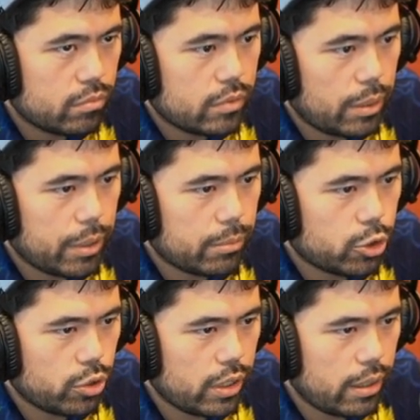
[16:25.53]
I mean, I'm
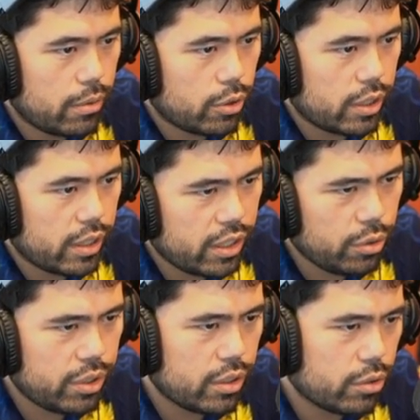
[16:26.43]
sure that okay, now I go
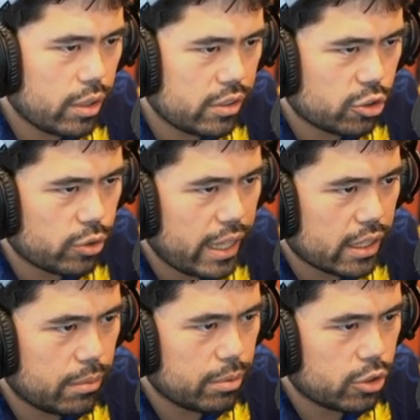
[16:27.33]
here though, I distract
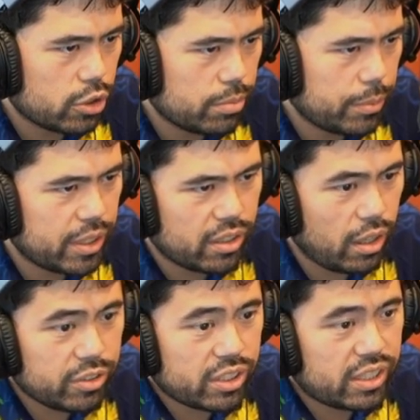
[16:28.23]
the bishop. I mean, he can
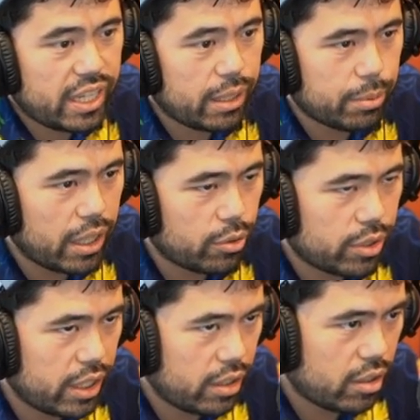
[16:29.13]
obviously take, but I don't
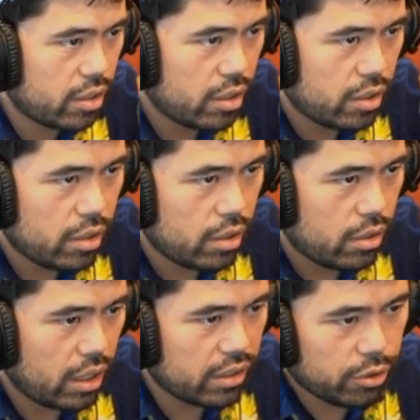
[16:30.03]
care.
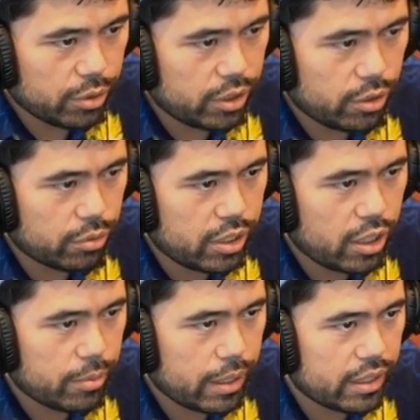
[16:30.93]
I literally don't
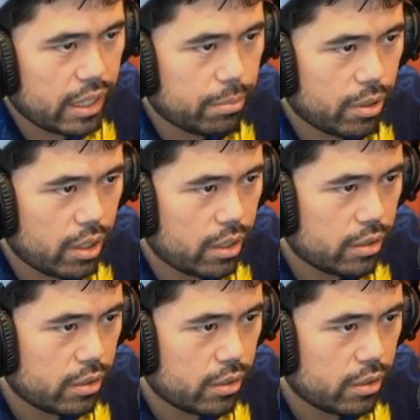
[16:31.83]
care about that pawn.